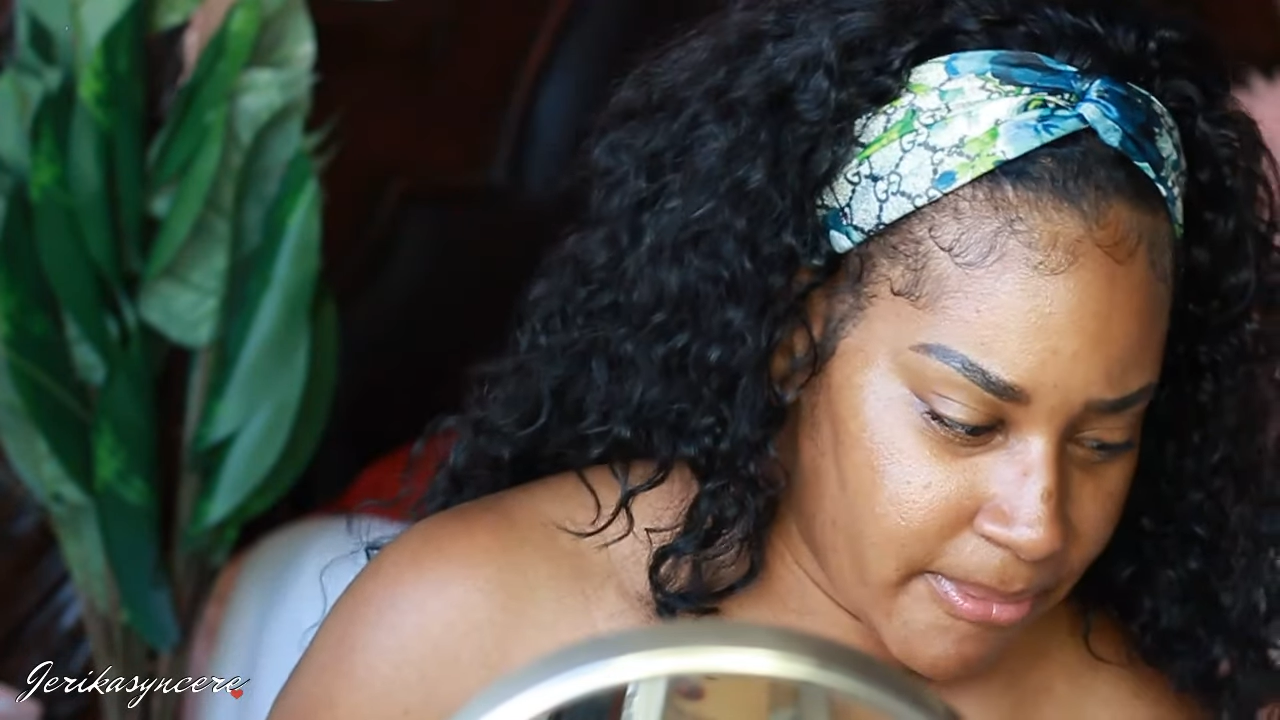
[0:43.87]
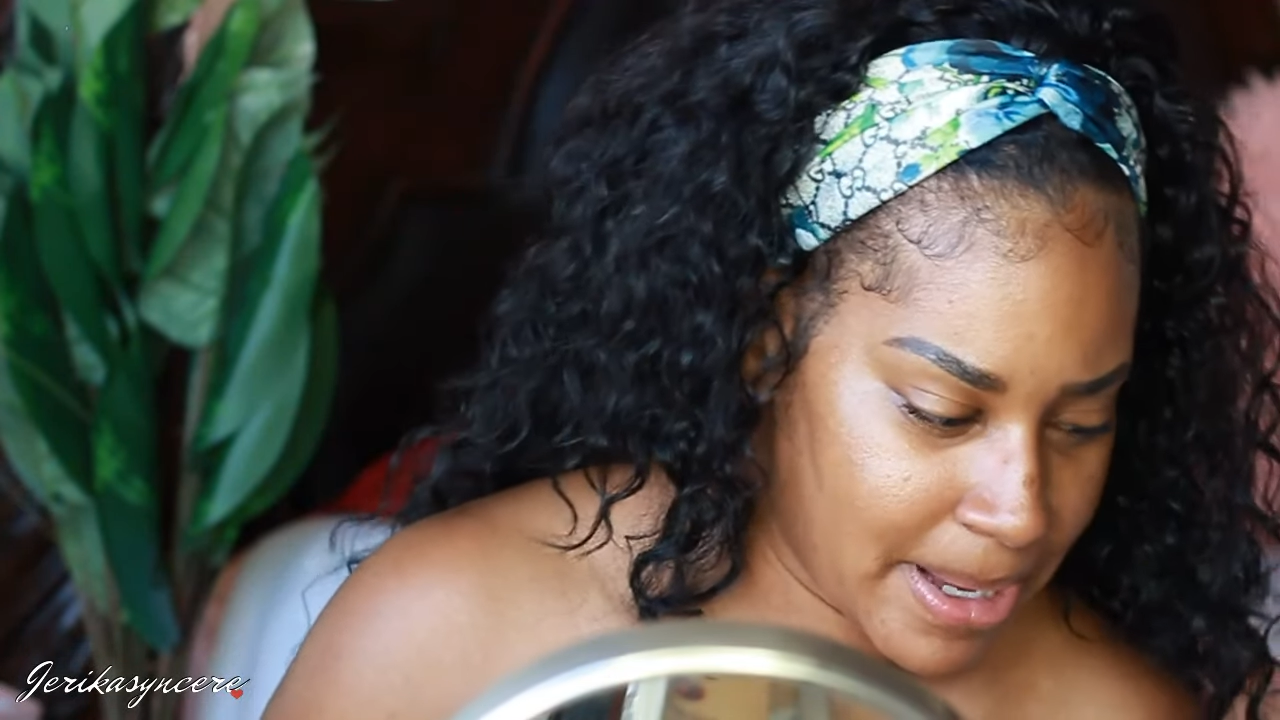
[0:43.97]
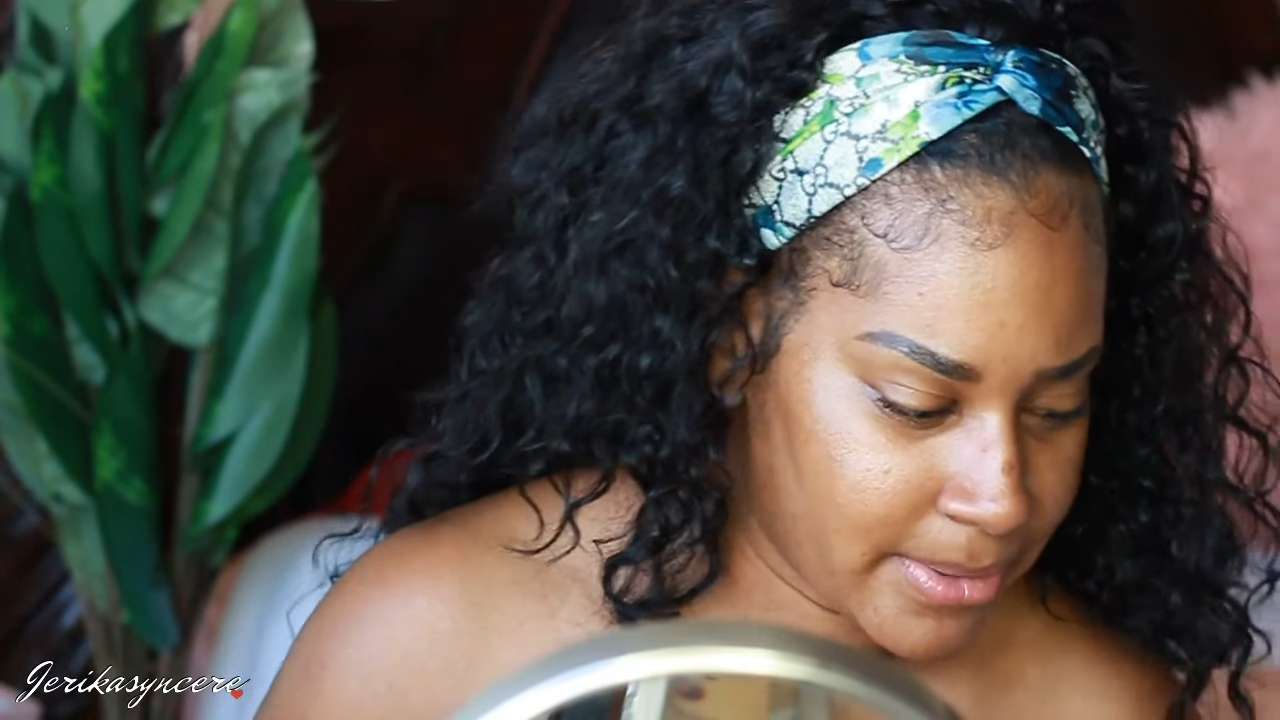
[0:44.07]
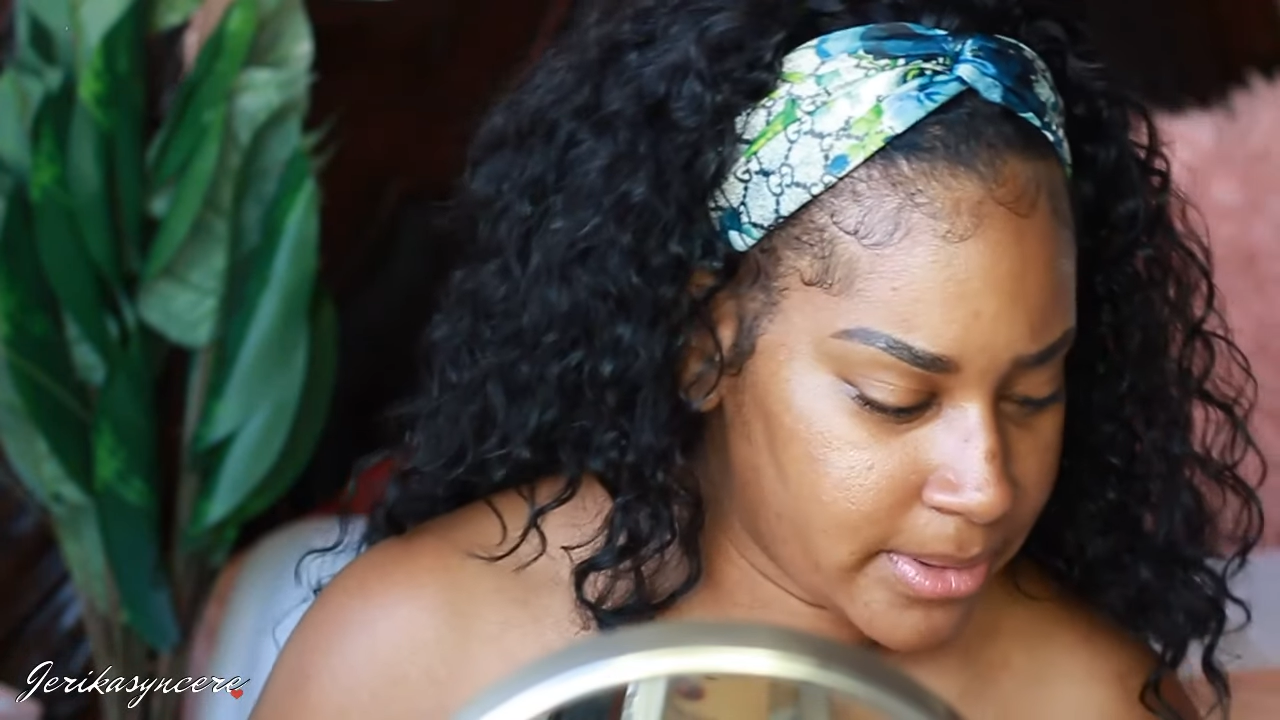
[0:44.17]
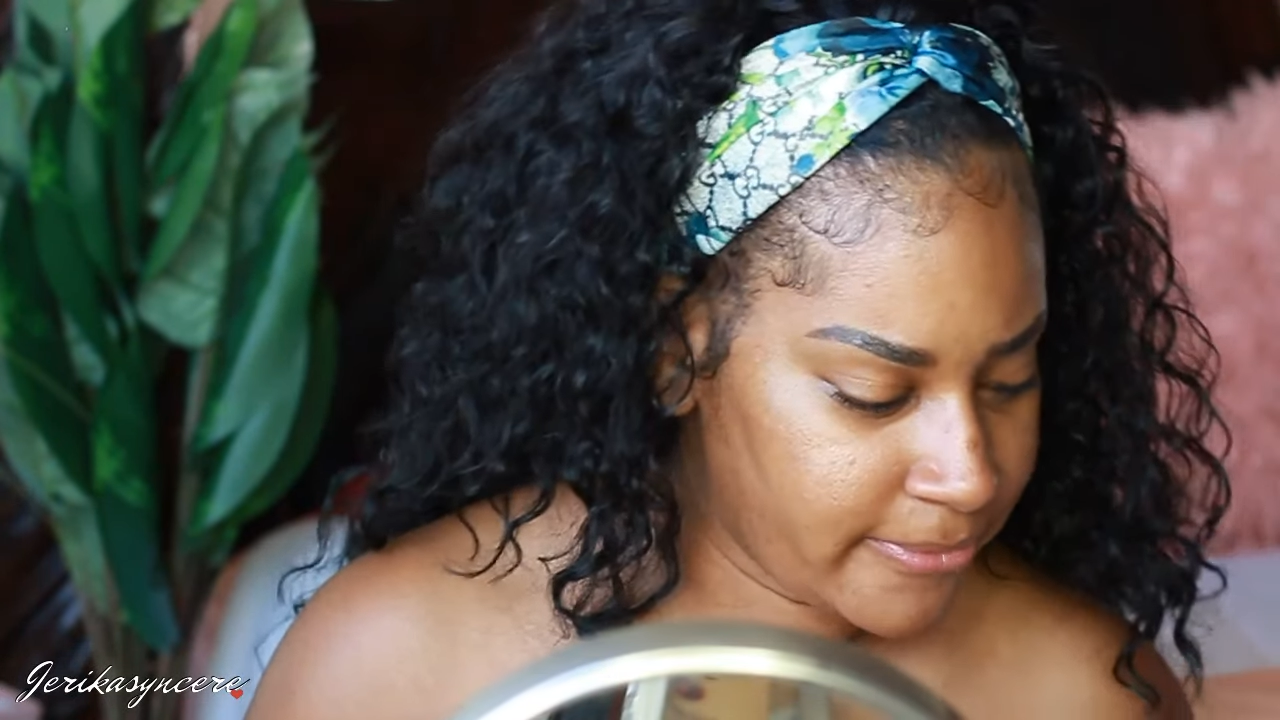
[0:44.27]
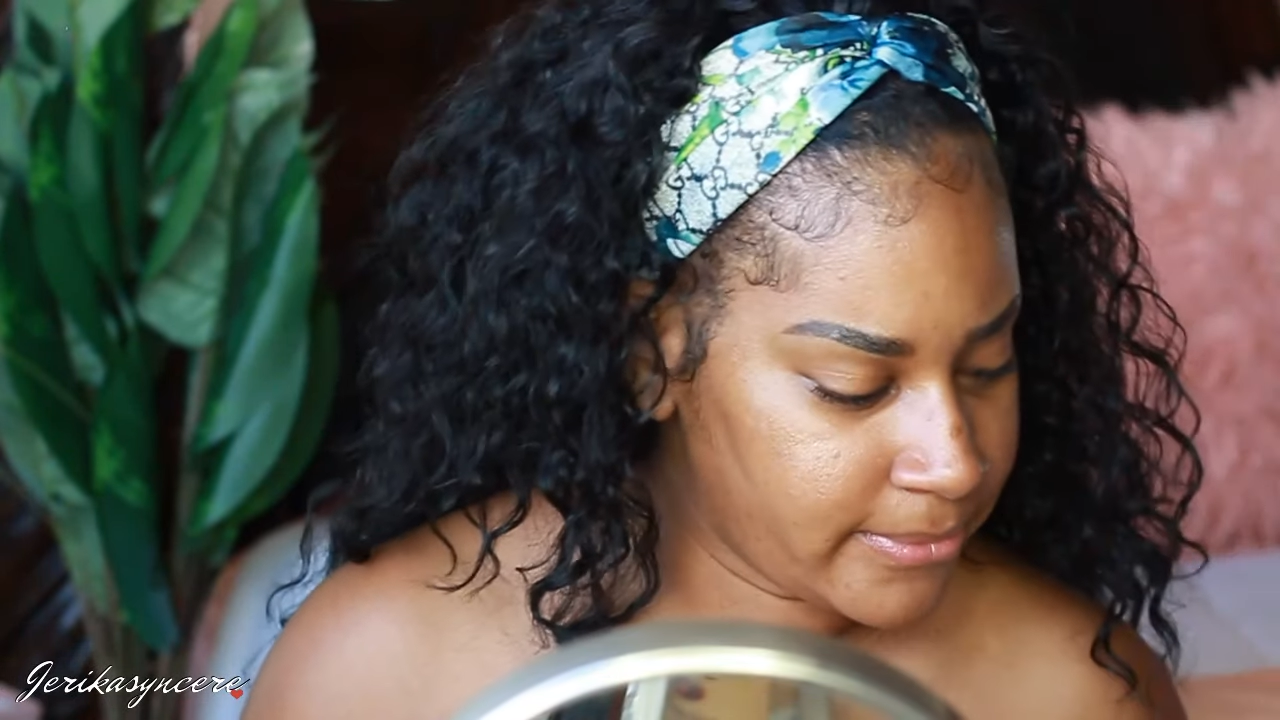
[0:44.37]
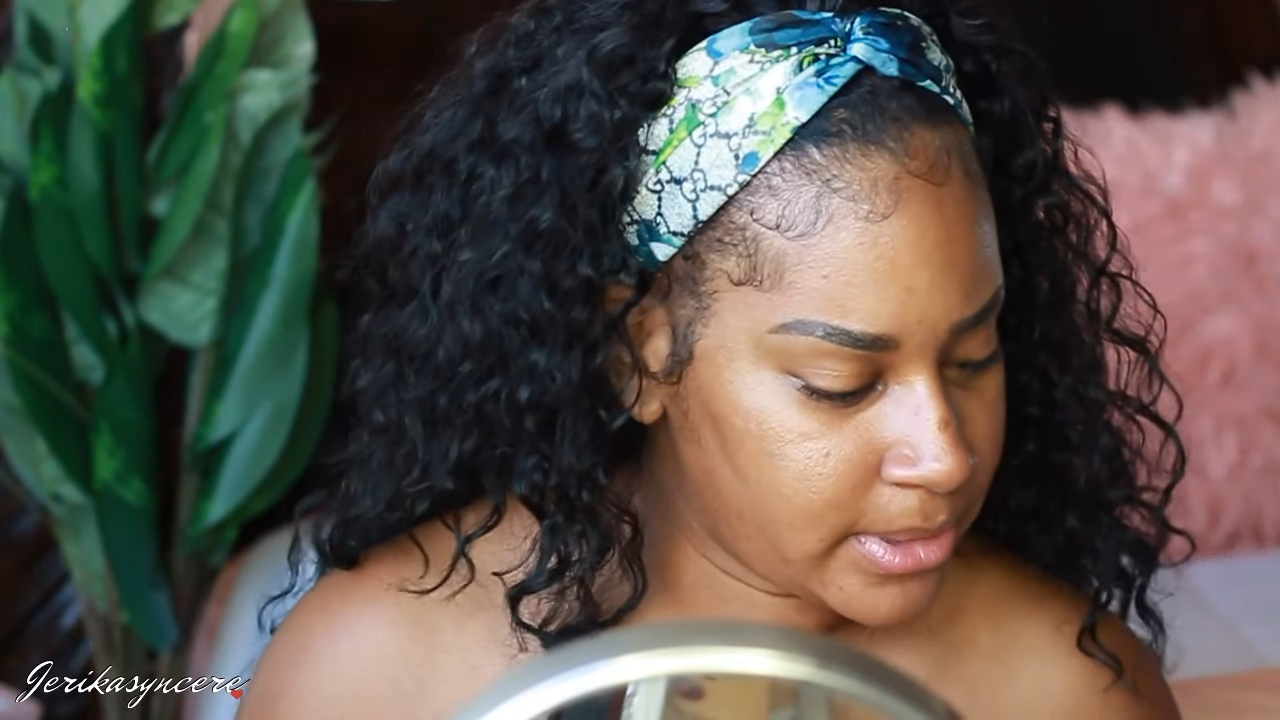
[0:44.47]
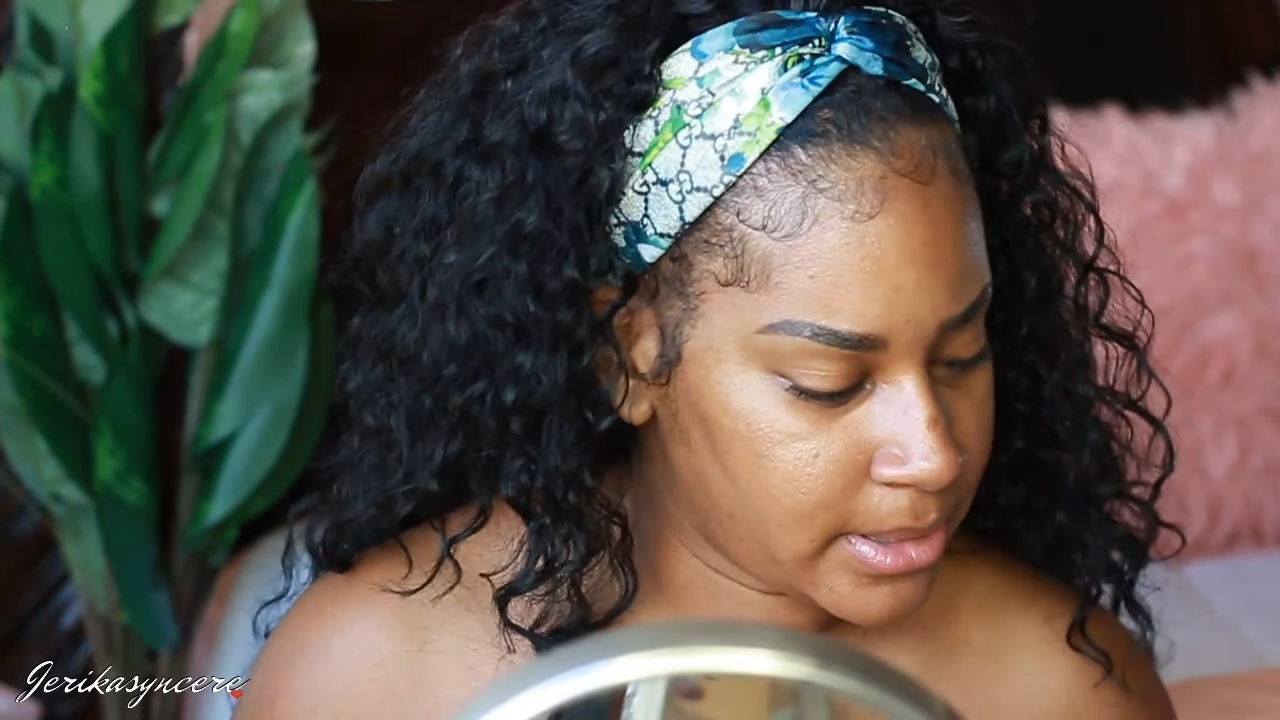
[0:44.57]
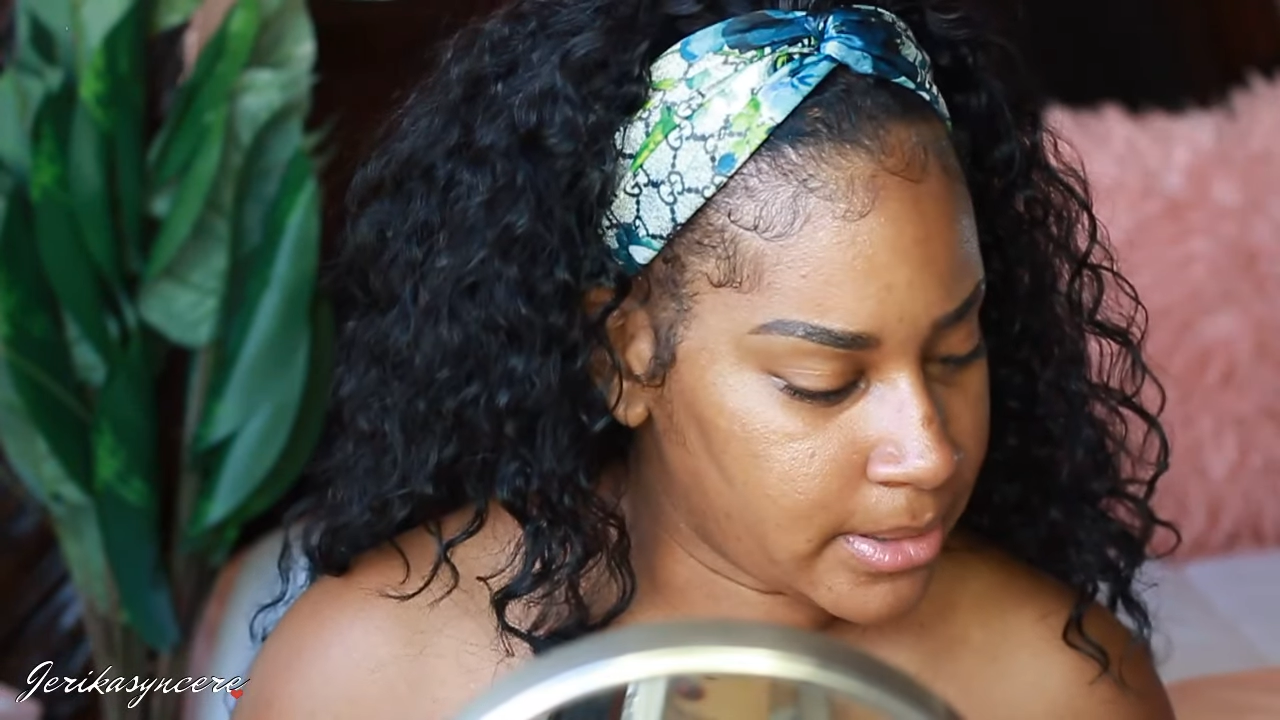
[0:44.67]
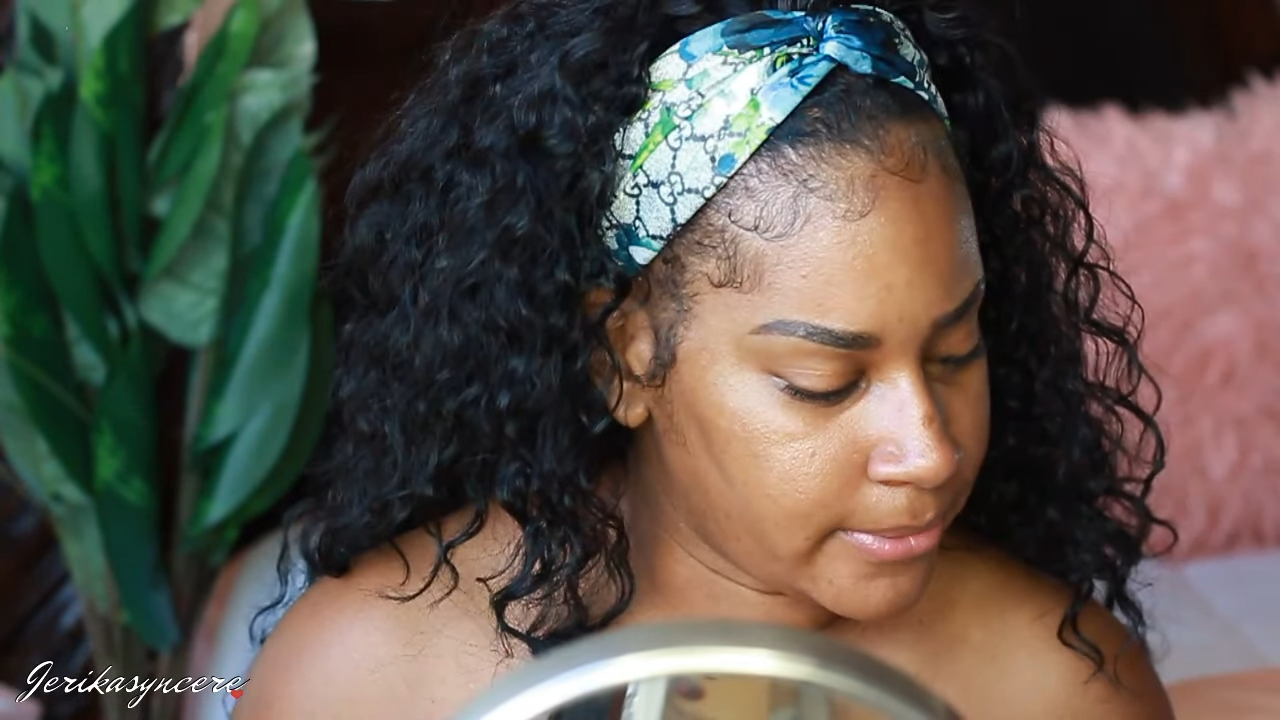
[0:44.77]
about
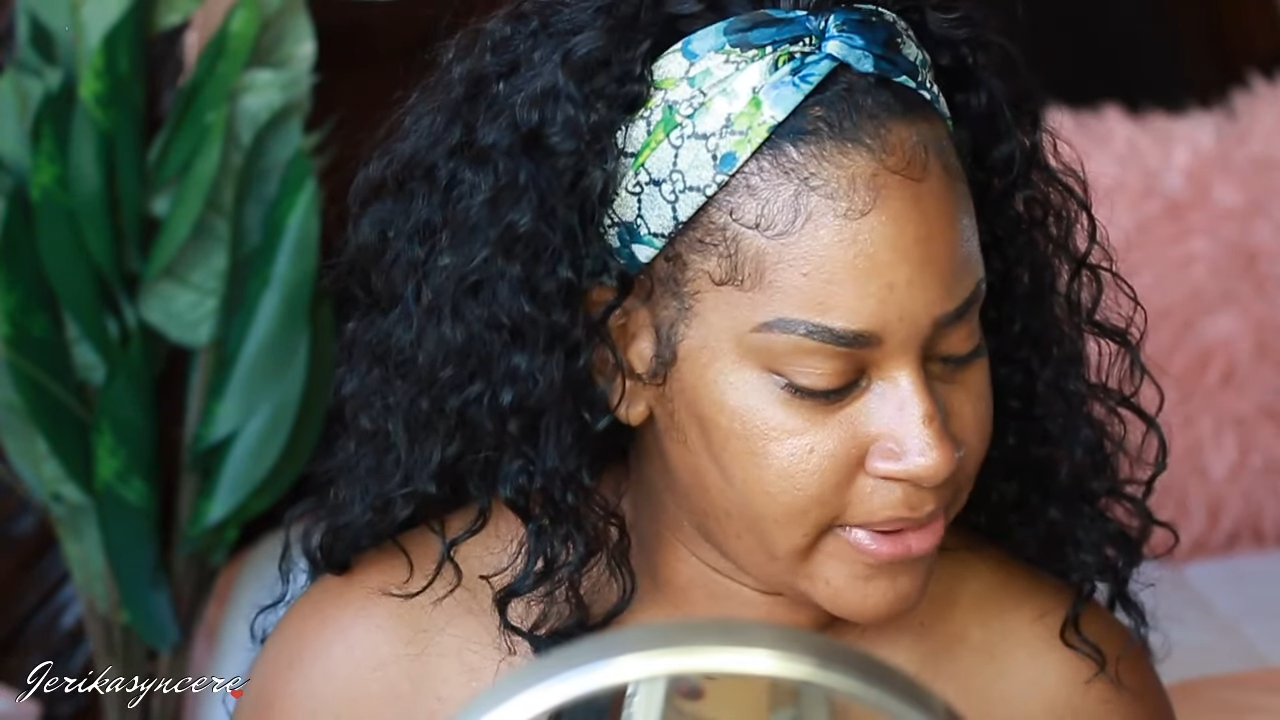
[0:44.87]
the